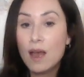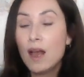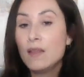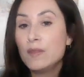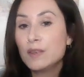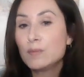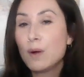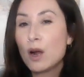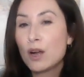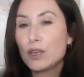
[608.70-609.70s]
And this
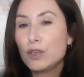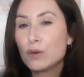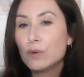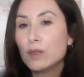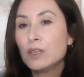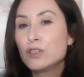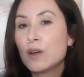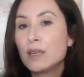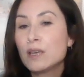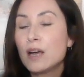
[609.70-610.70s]
part, you're really
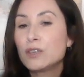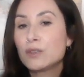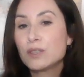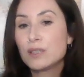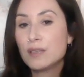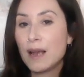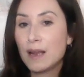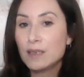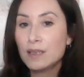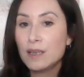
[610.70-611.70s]
trying to
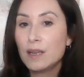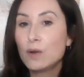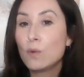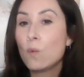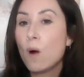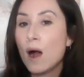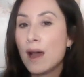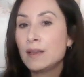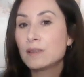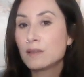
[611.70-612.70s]
understand it and why
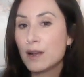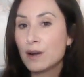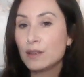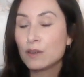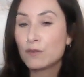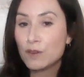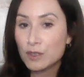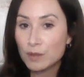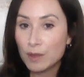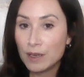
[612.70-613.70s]
it's there in the
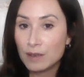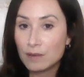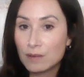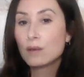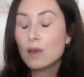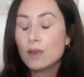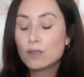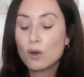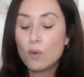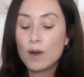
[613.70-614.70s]
first place.
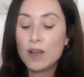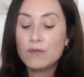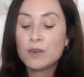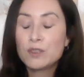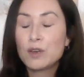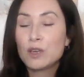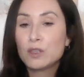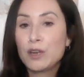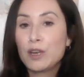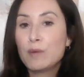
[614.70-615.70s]
So when I first started
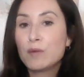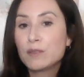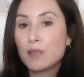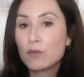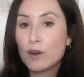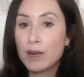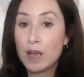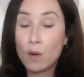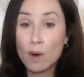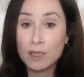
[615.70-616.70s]
learning about the self-critic,
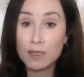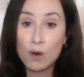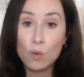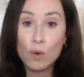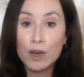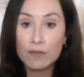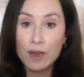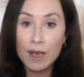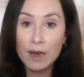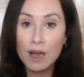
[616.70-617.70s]
I wanted to get rid of
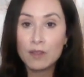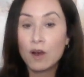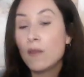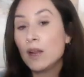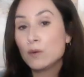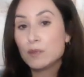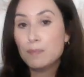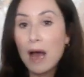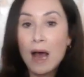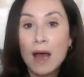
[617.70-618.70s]
it. I thought that it was
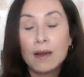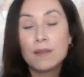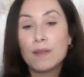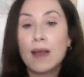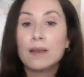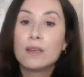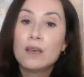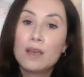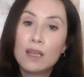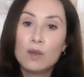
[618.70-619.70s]
bad and that
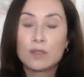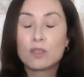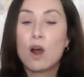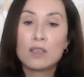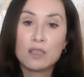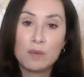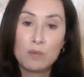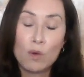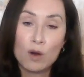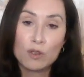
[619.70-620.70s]
it was causing me
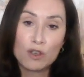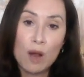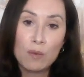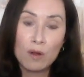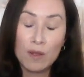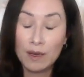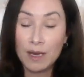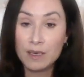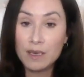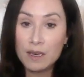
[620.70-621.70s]
more trouble than I
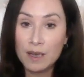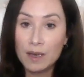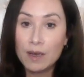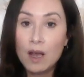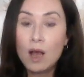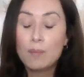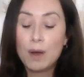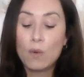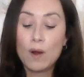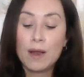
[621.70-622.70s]
needed.
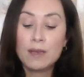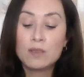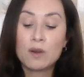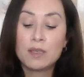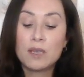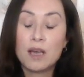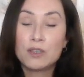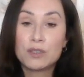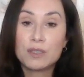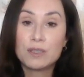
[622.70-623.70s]
But when I started to
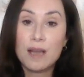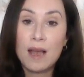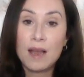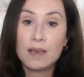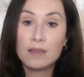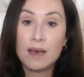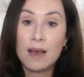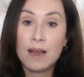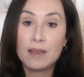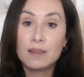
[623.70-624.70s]
understand
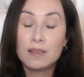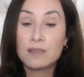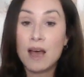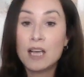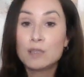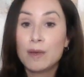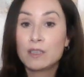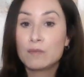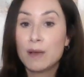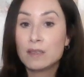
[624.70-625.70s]
that this aspect
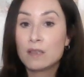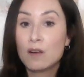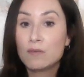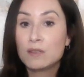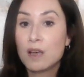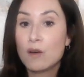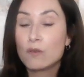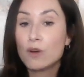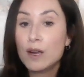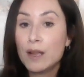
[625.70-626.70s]
of myself, the
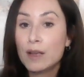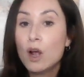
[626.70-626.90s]
self-critic,